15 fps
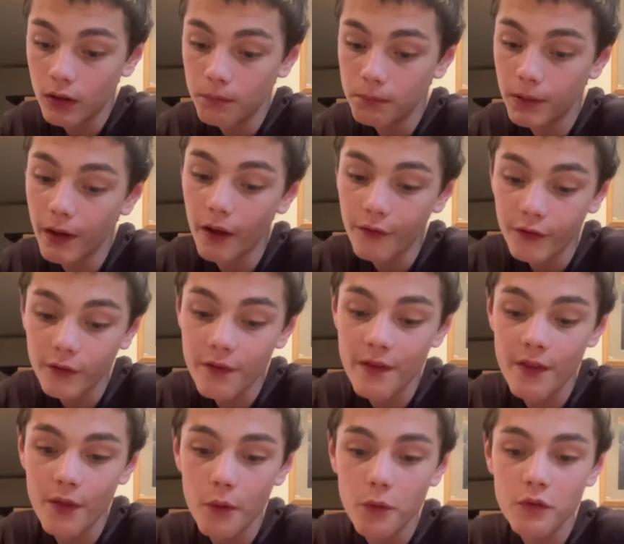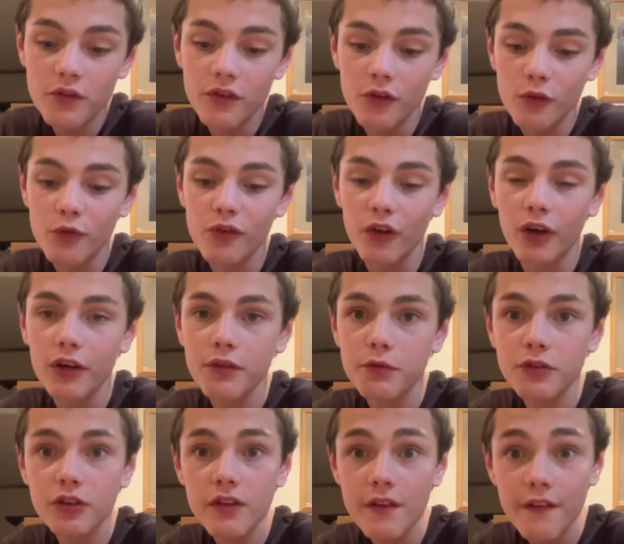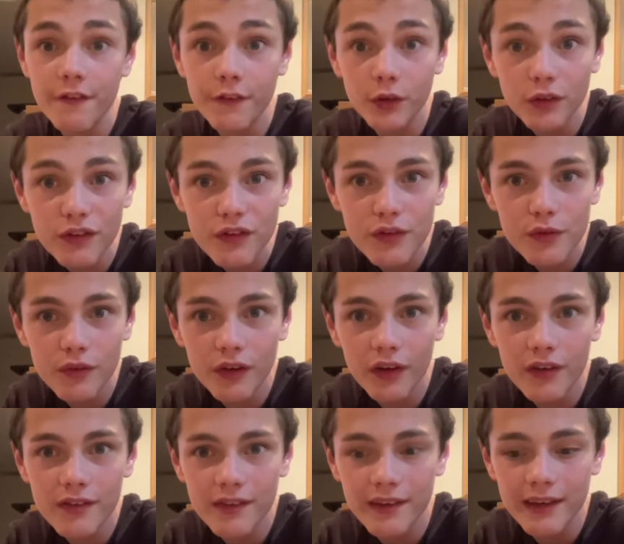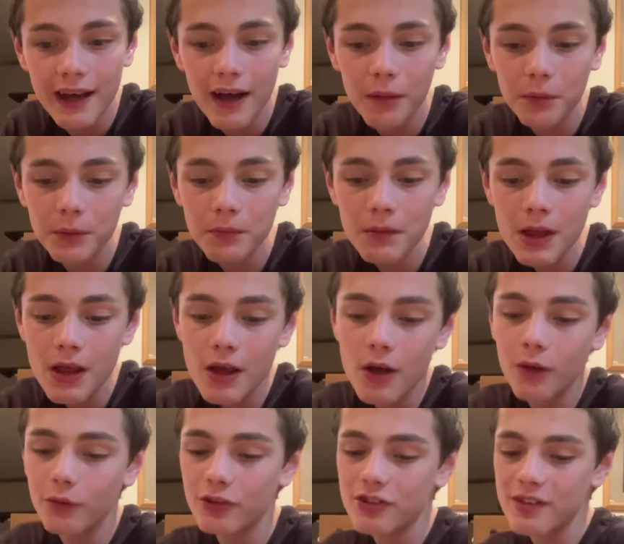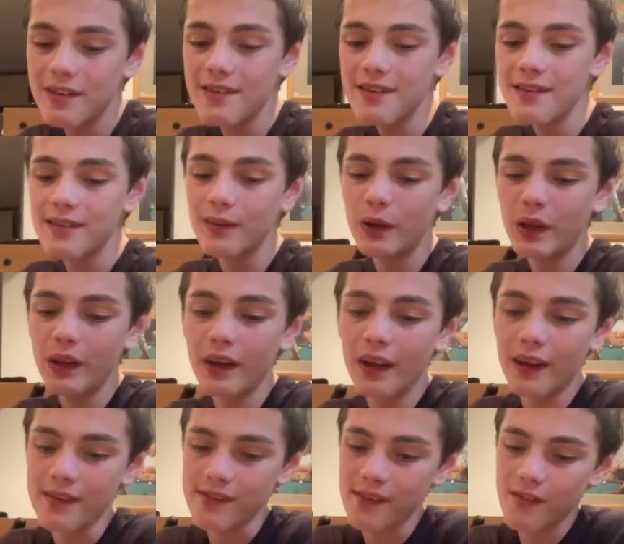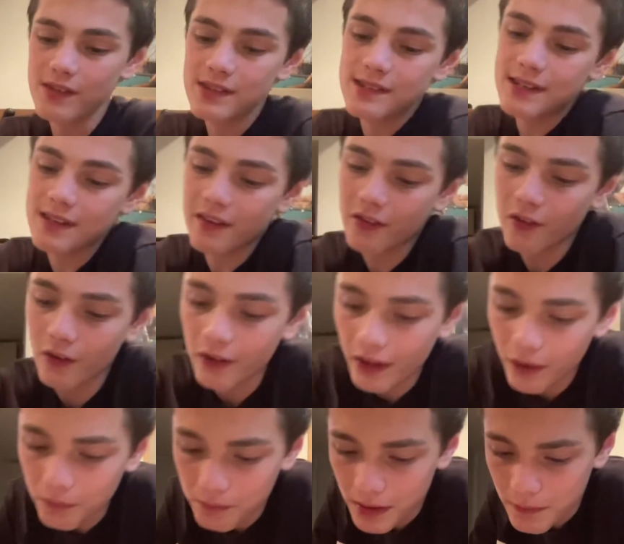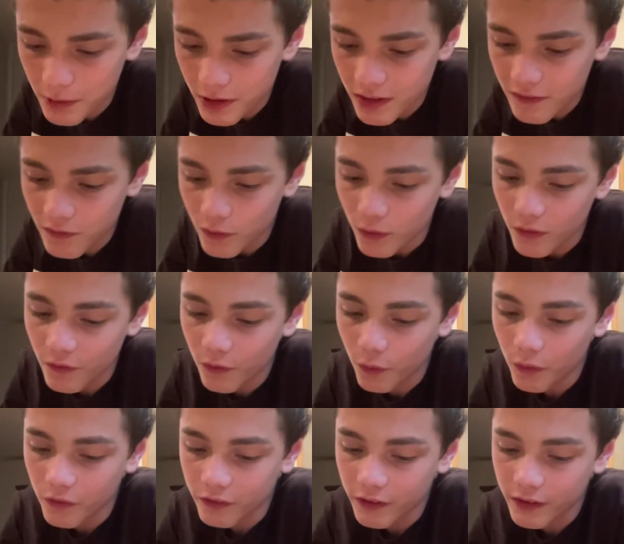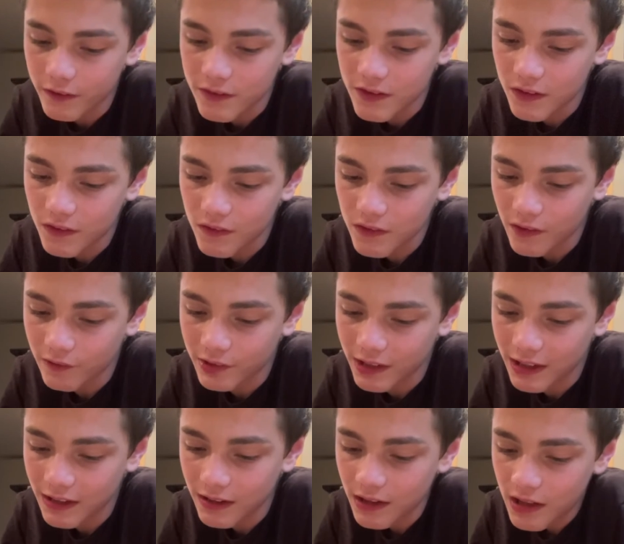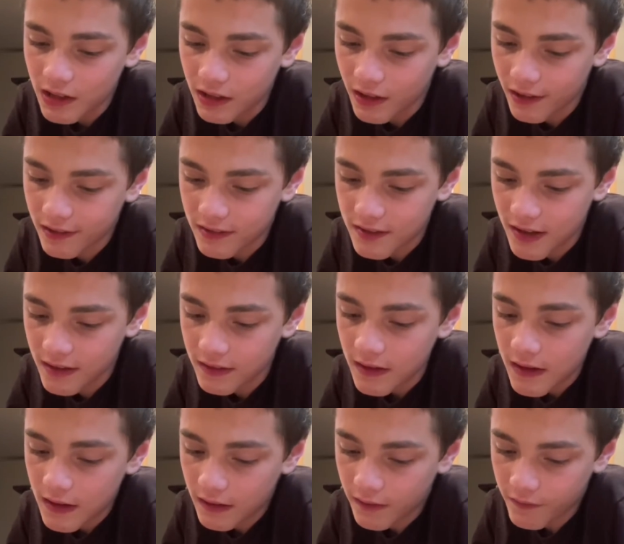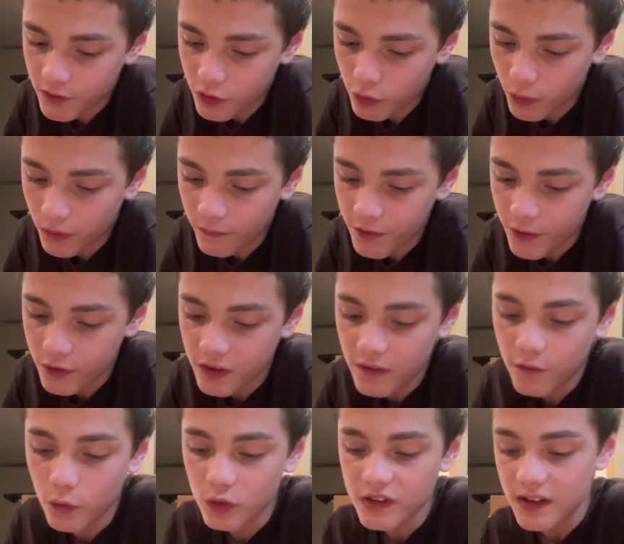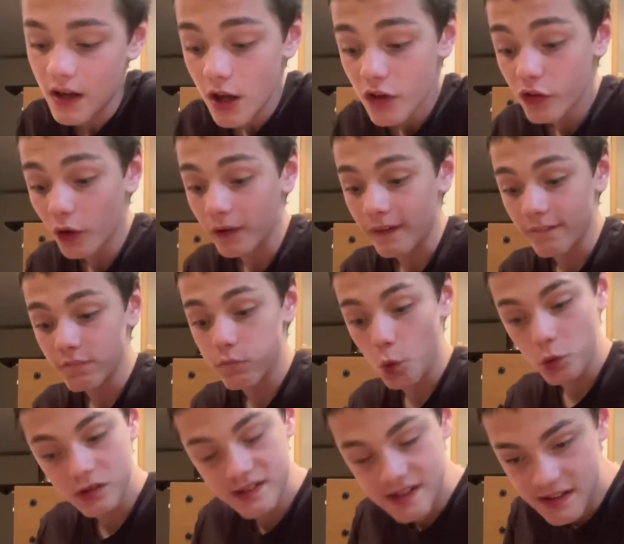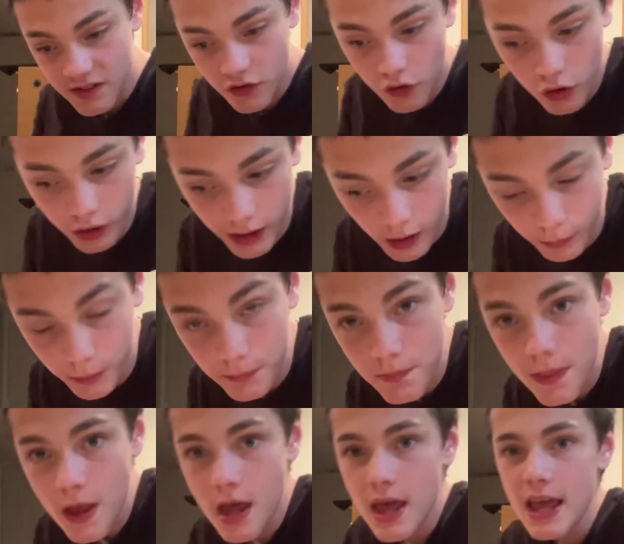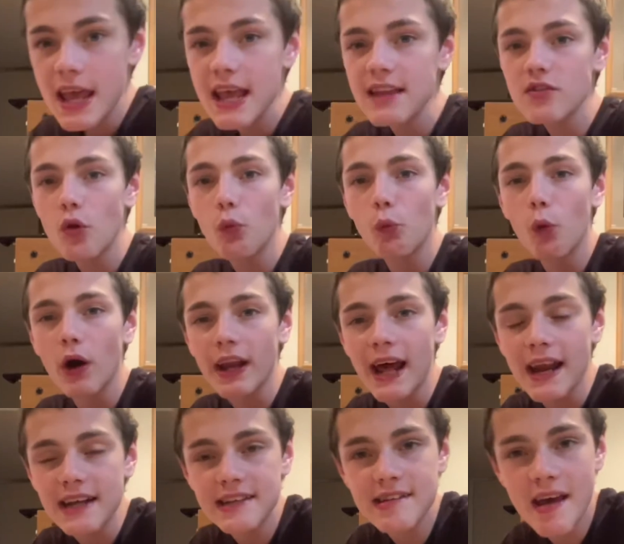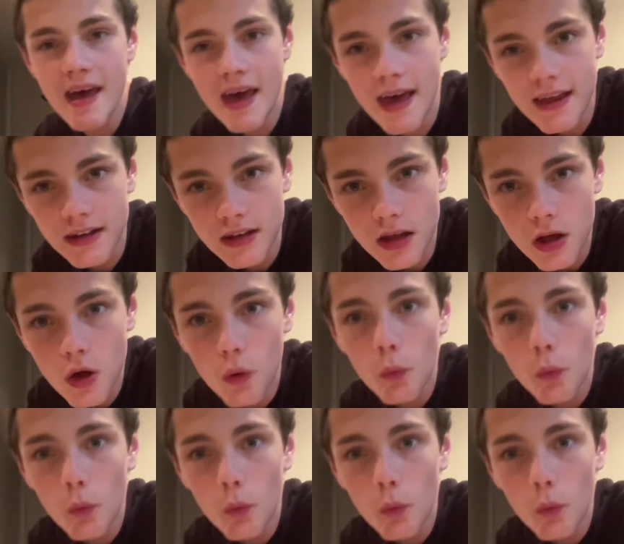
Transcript: But other than those two songs, which are the first two songs on the album, which this is what a 17 song album, I believe 3, 4, 5, 6, 7, 8, 9, 10, 11, 12, 13, 14. Sorry, a 14 song album. It's a 1 out of 10.